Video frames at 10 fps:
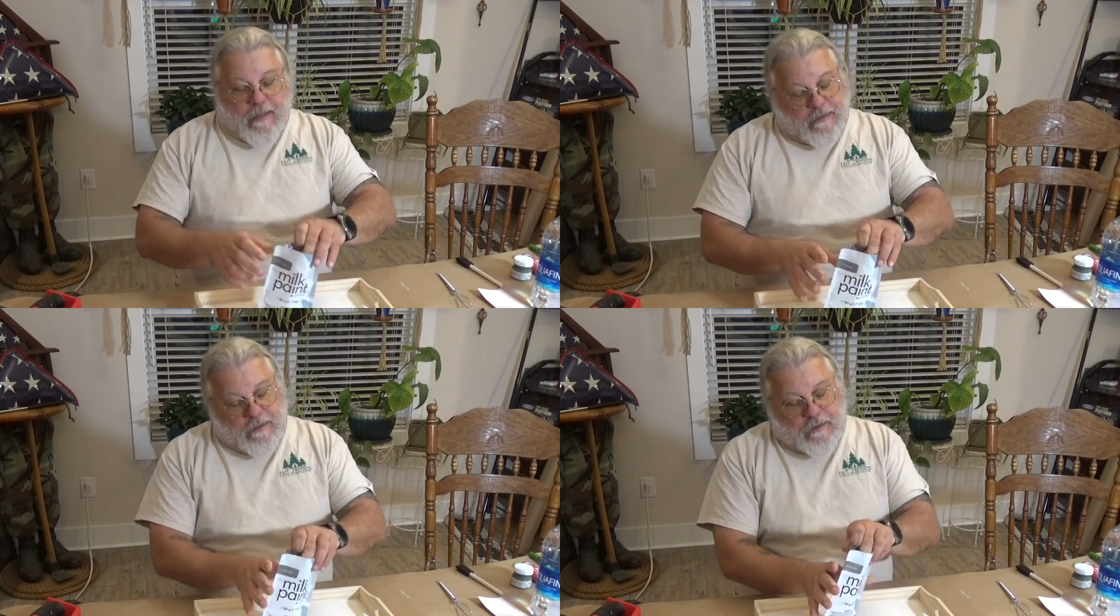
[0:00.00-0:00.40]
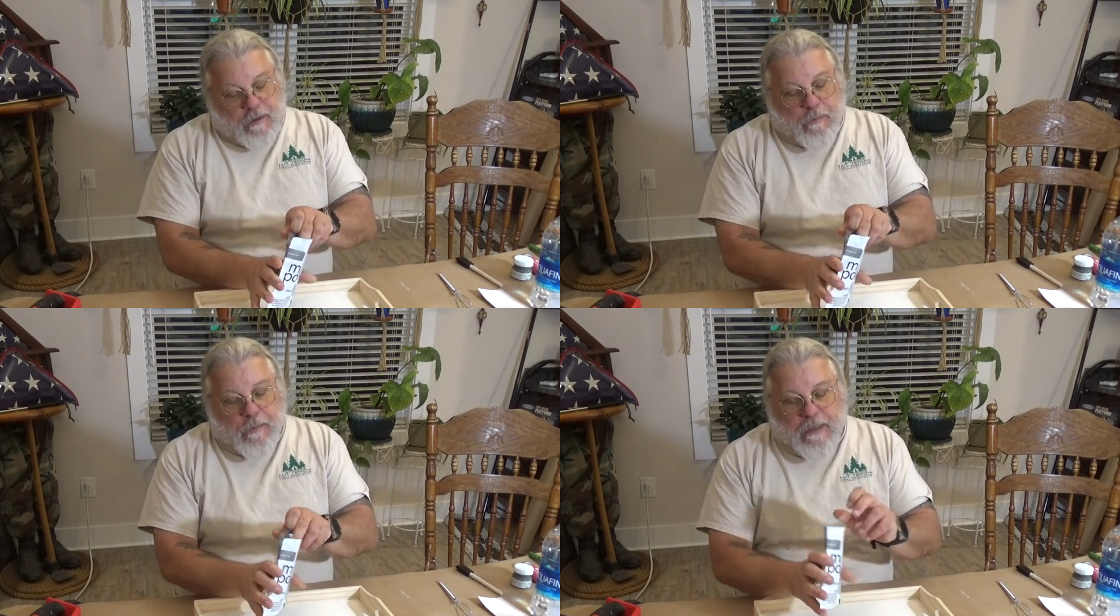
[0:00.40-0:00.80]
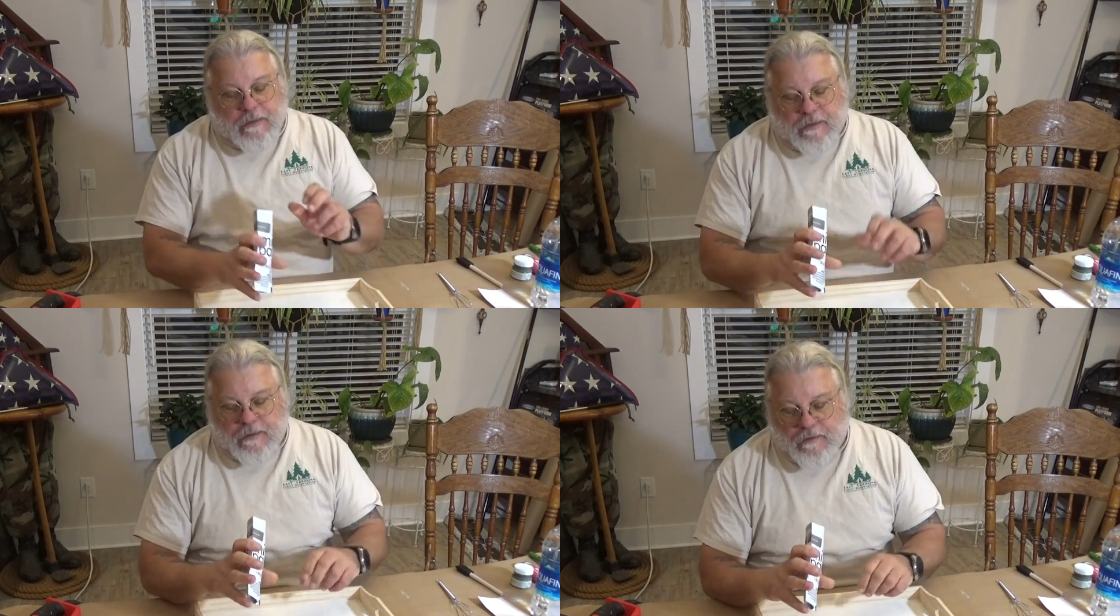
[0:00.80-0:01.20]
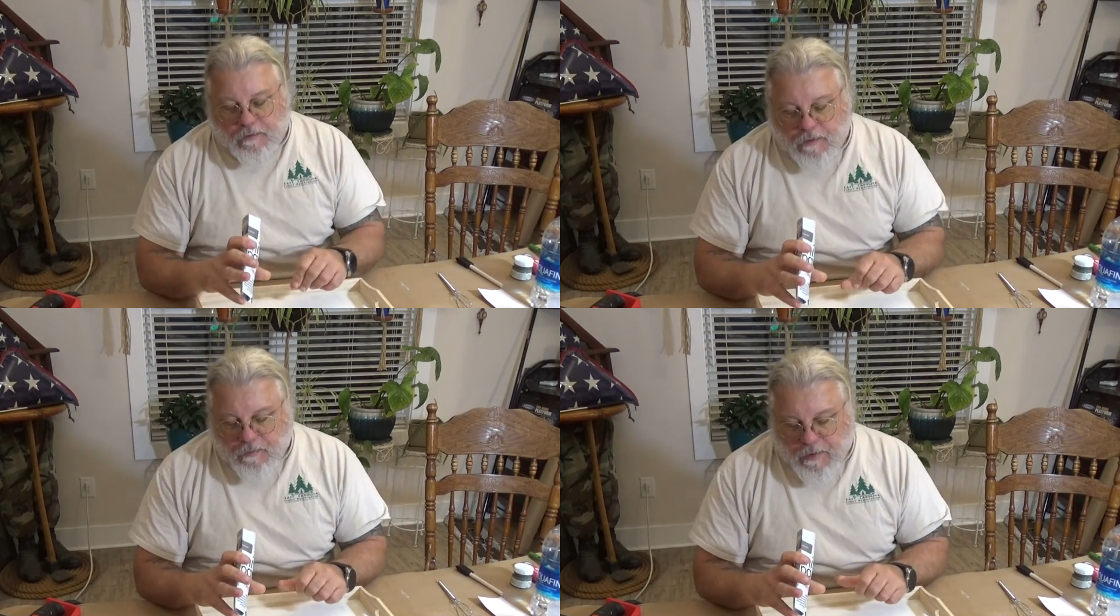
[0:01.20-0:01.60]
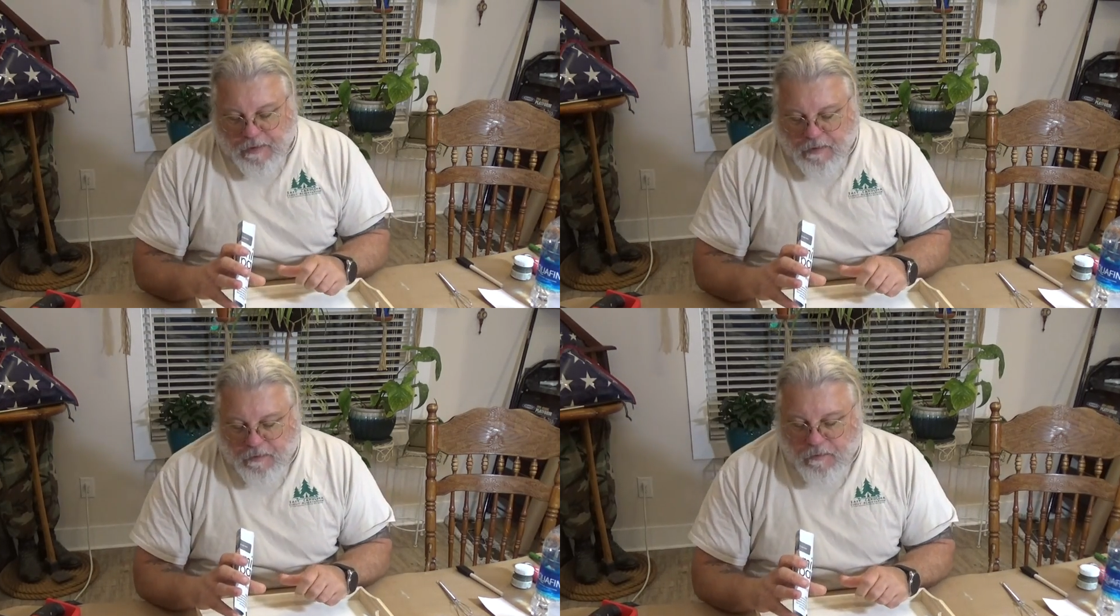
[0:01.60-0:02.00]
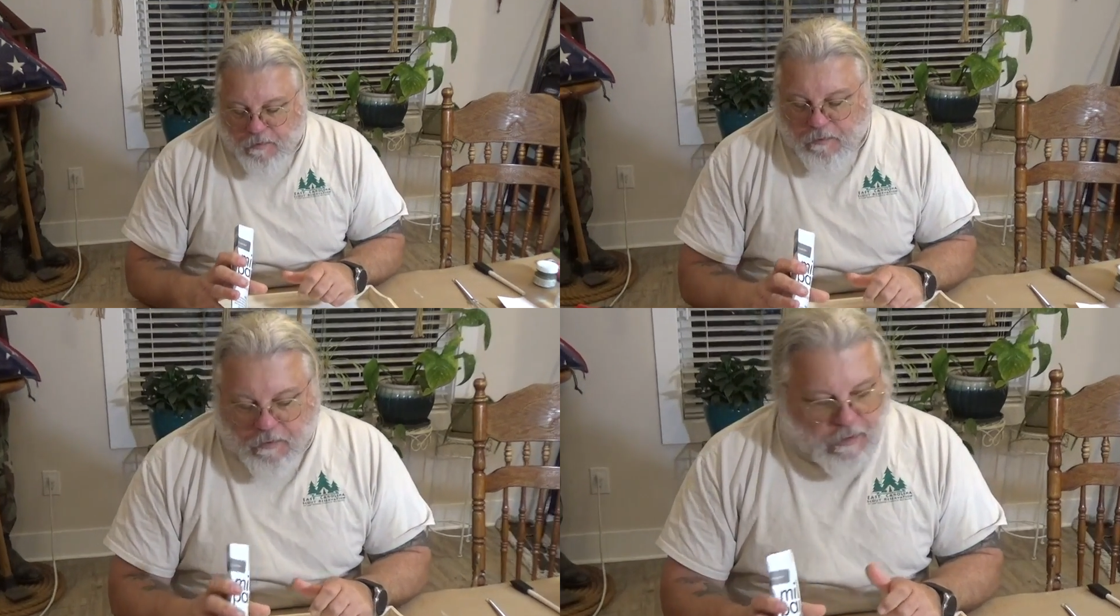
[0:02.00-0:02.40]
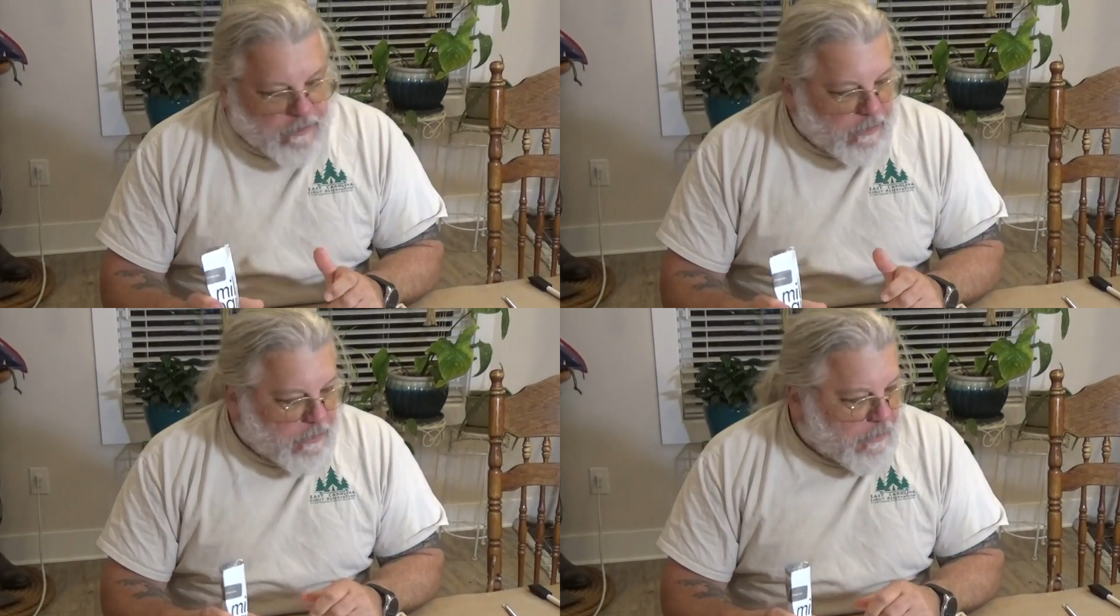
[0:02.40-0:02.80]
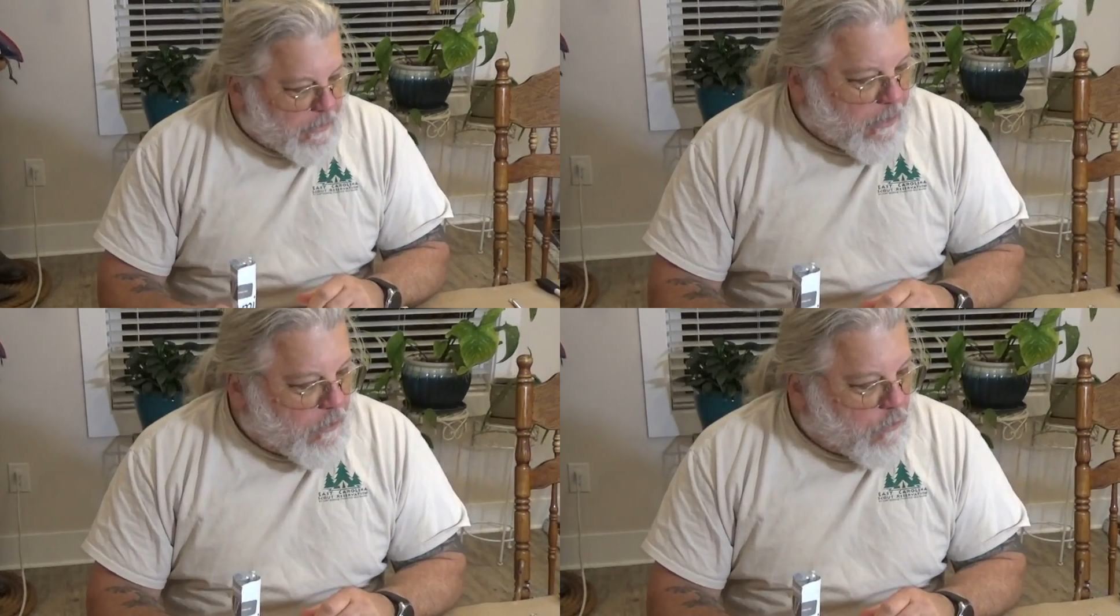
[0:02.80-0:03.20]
And since you're mixing it, you can make it your own consistency,